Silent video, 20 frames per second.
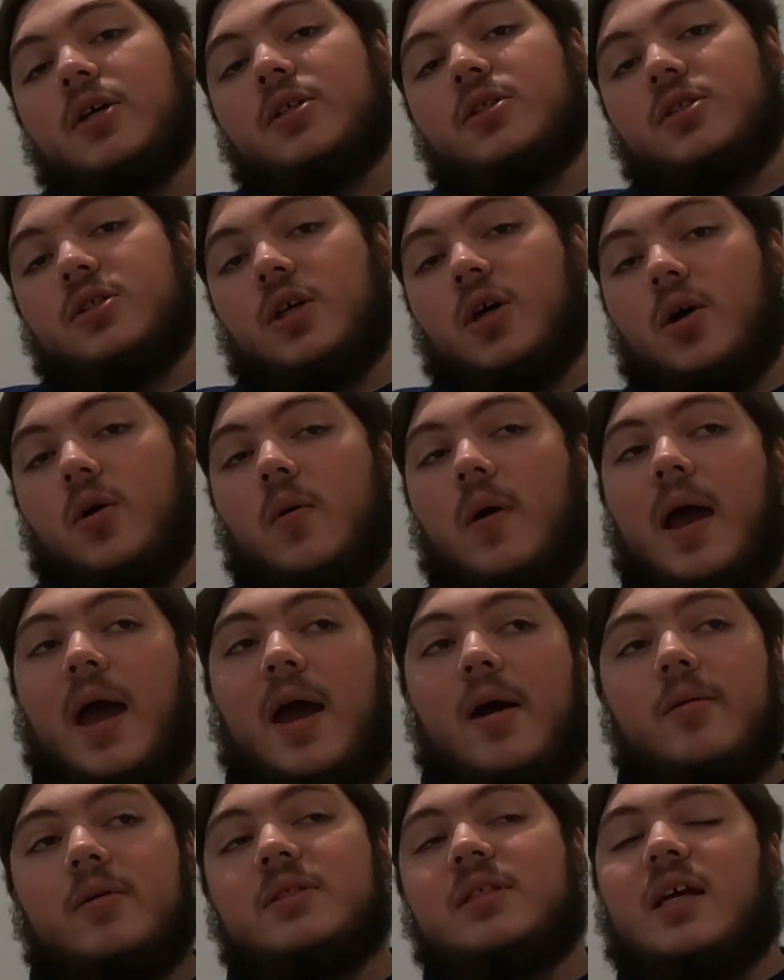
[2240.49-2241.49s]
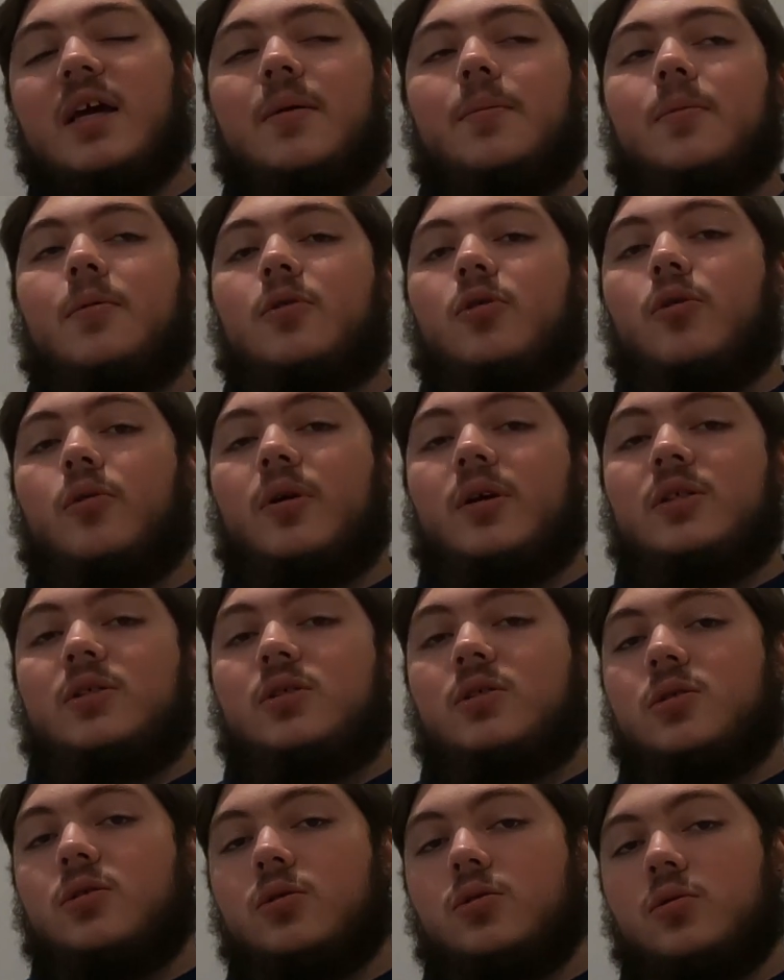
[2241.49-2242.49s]
So how is Apple going
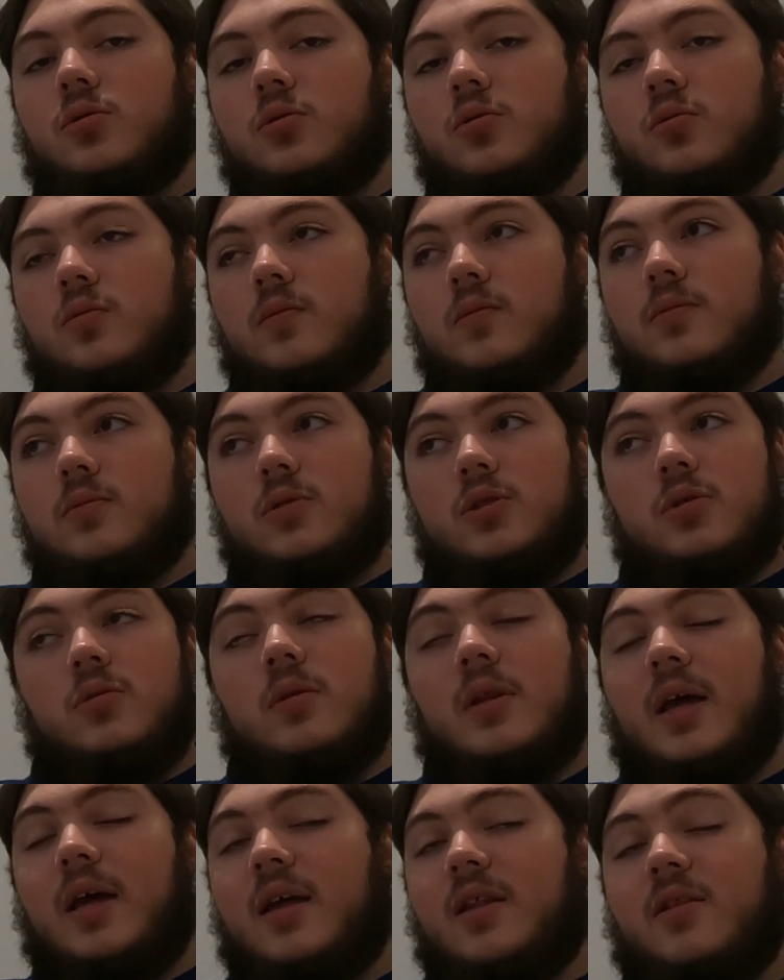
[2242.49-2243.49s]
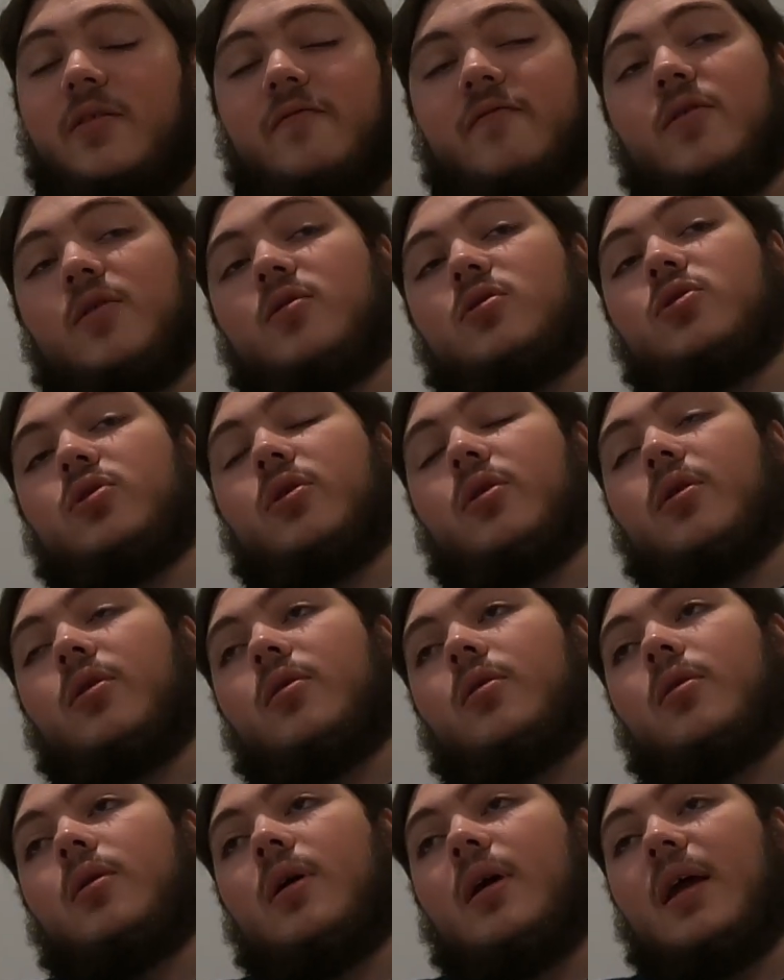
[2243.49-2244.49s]
to do that in the future?